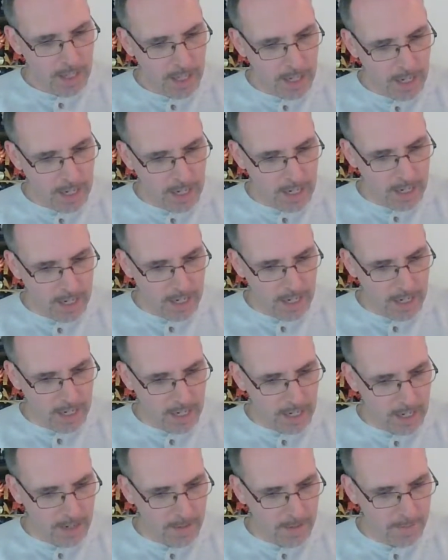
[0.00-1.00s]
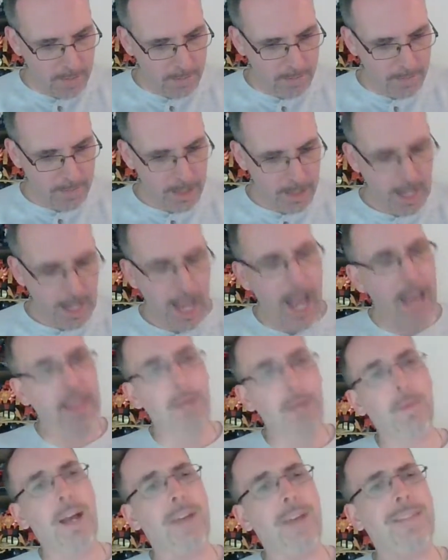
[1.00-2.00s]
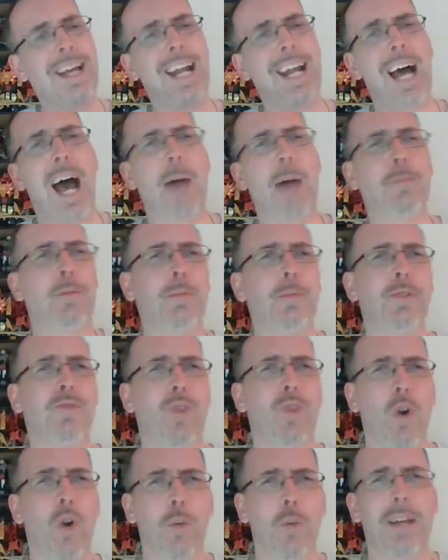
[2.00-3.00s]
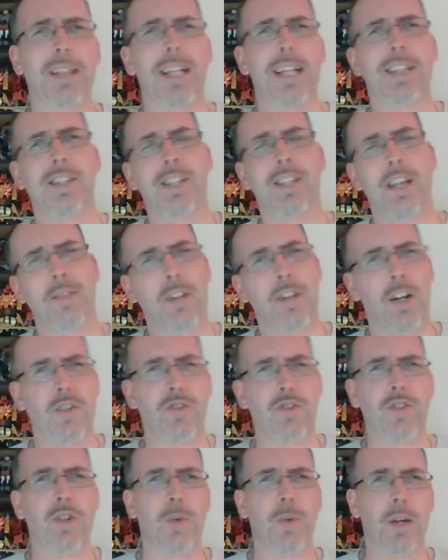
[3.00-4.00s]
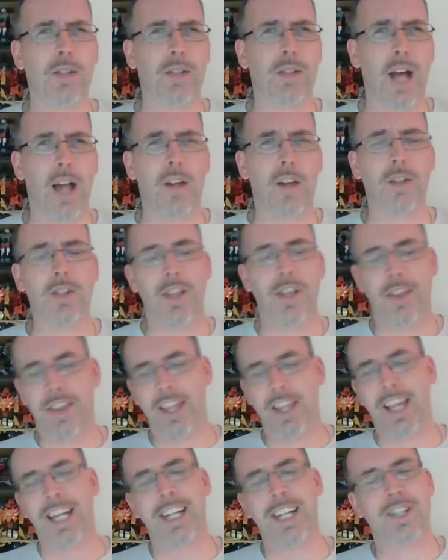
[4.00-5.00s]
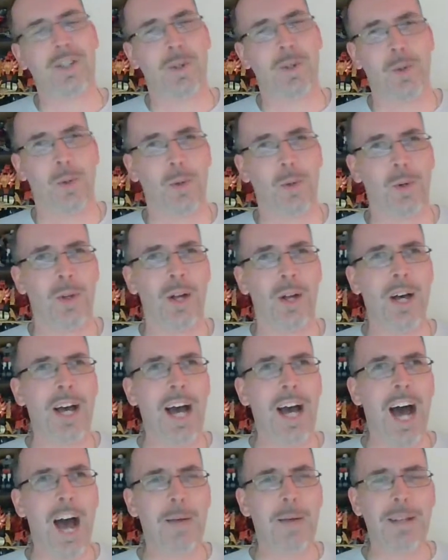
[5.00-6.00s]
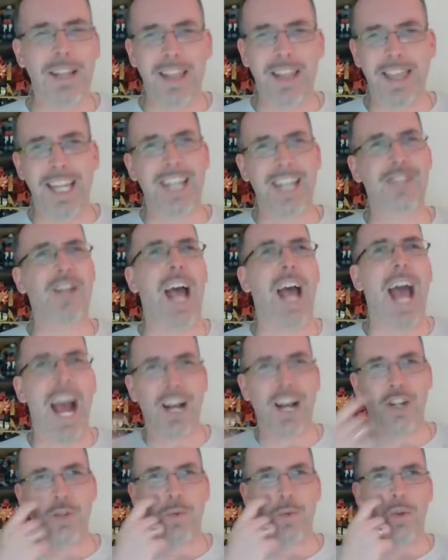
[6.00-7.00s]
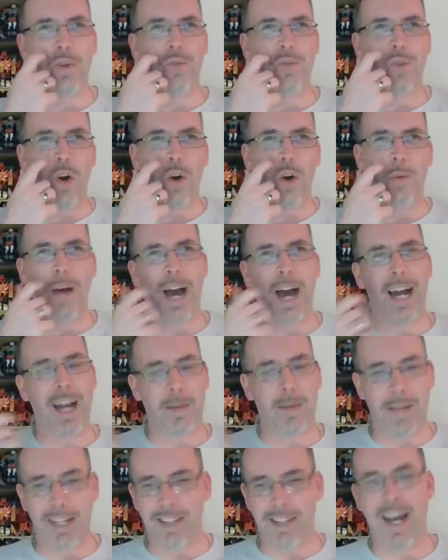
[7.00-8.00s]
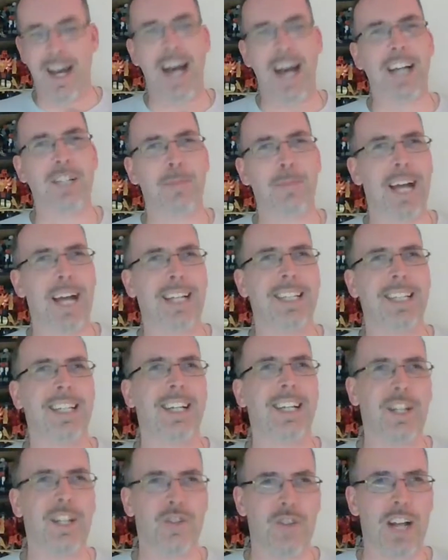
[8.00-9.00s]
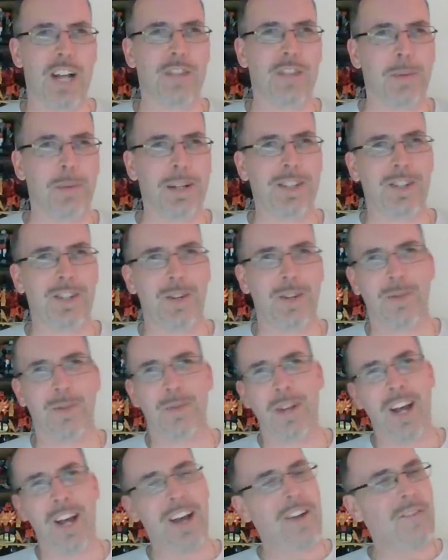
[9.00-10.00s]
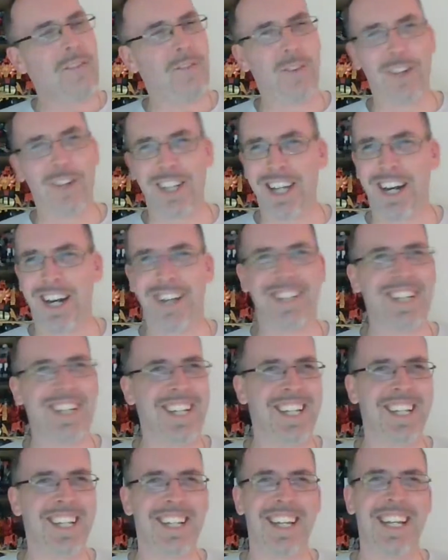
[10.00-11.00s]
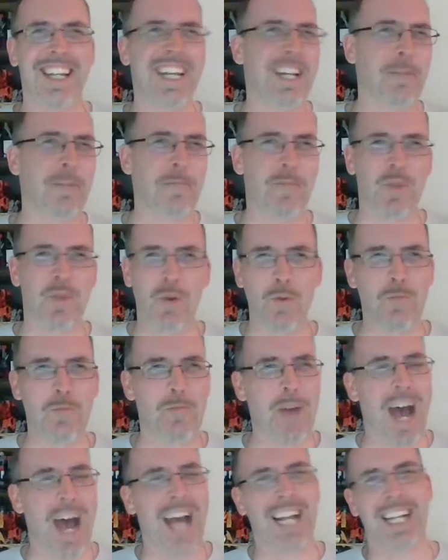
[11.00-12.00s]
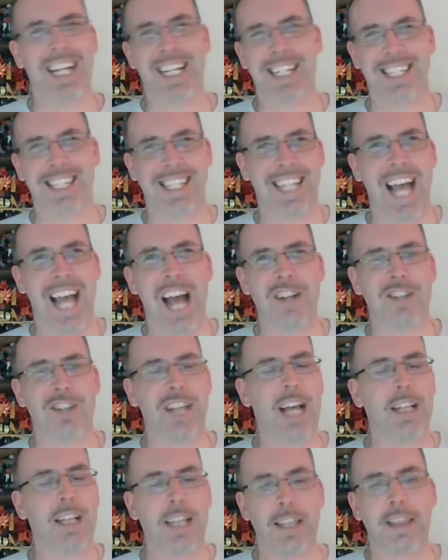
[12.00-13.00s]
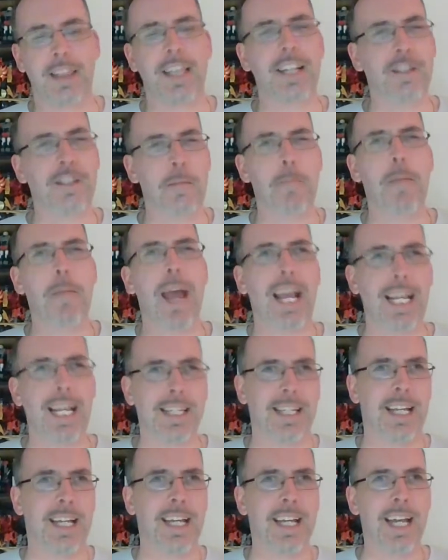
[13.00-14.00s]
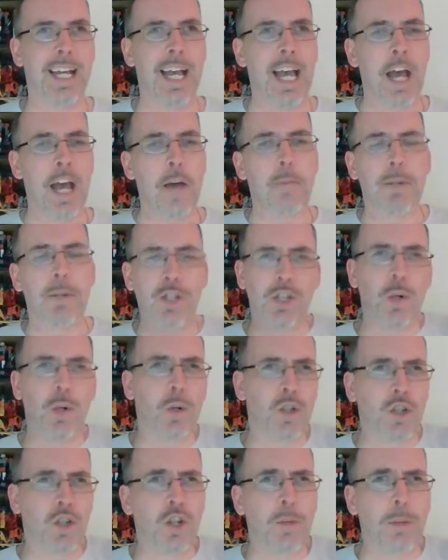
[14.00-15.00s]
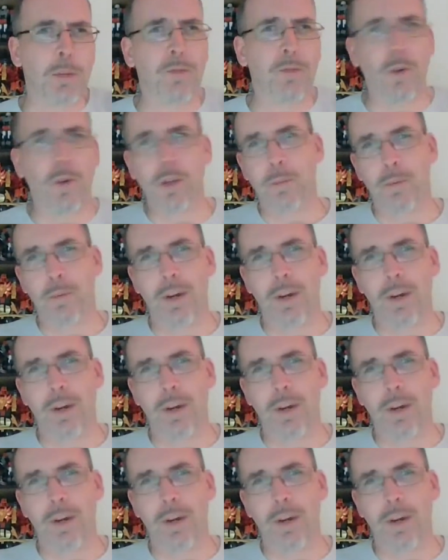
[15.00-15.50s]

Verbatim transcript: fans. And then we have that Optimus robot that's $700 US. The thing is cool. I mean, the thing is an actual robot. I mean, it talks back to you. It can transform on its own, fully articulated. He can do battle. He can slash it. Like, thing's amazing. But so it should be for the